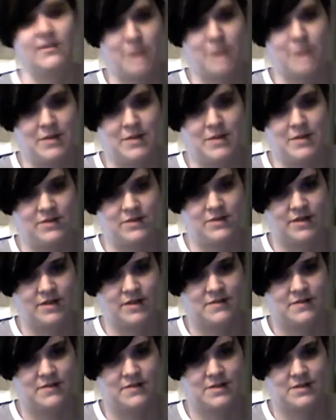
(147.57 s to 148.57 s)
Batman Who
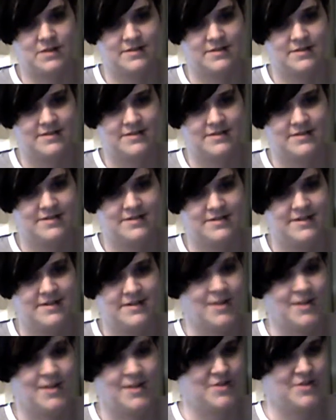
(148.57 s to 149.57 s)
Laughs.
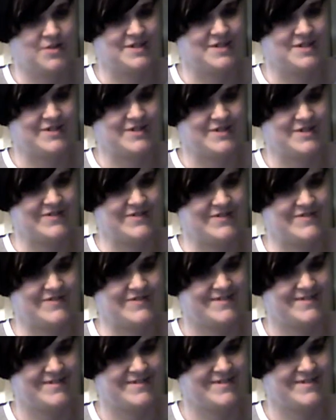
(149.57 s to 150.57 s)
I really do.
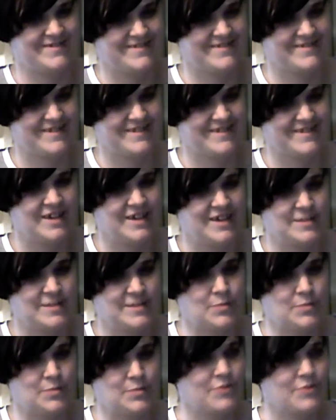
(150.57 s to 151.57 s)
He's
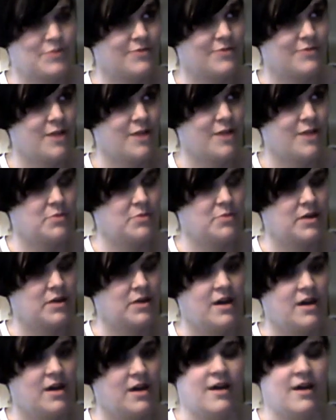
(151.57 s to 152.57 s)
probably,
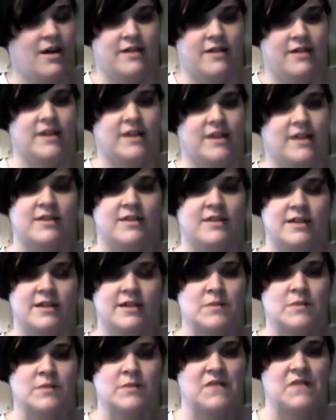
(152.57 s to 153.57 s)
yeah, I think he's
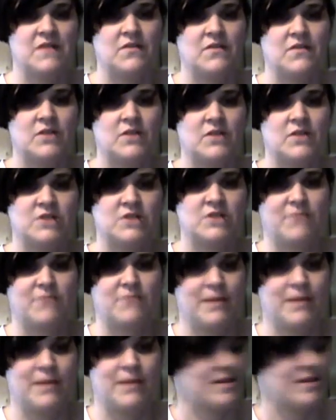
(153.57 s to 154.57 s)
my favorite version of
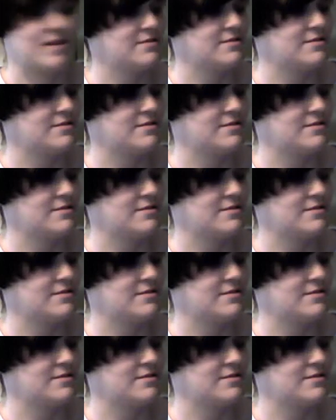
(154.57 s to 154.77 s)
Batman.